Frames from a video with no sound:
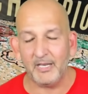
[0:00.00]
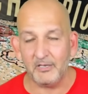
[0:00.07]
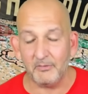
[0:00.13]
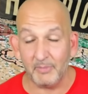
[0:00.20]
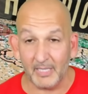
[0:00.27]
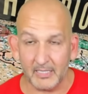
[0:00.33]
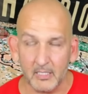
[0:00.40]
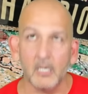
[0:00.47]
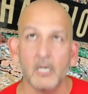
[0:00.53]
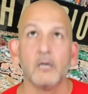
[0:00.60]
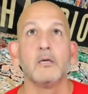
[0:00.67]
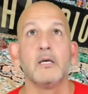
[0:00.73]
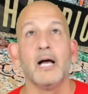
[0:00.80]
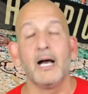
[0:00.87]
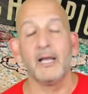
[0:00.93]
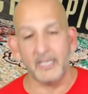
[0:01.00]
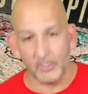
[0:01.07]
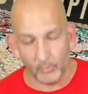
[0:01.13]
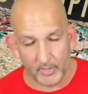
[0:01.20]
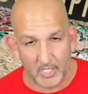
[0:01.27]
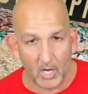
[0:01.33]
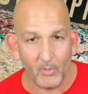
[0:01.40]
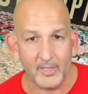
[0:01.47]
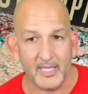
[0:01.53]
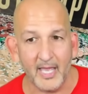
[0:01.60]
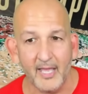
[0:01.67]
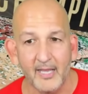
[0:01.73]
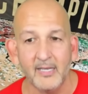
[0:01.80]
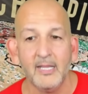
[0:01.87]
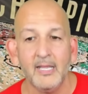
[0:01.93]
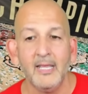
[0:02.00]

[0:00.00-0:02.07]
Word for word: and you'd be like, "Oh God, here we go again."